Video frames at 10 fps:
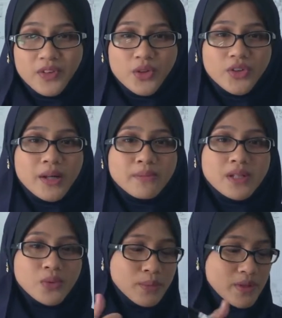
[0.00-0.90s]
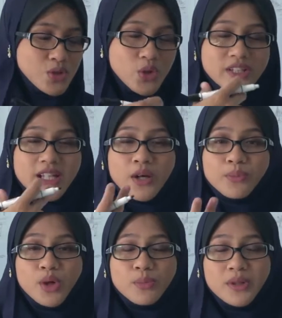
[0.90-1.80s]
Your grammar will be sorted out
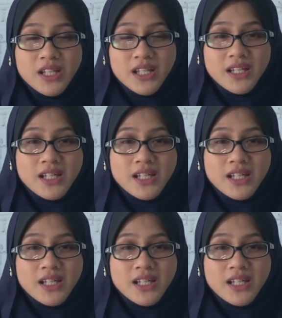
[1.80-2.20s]
properly,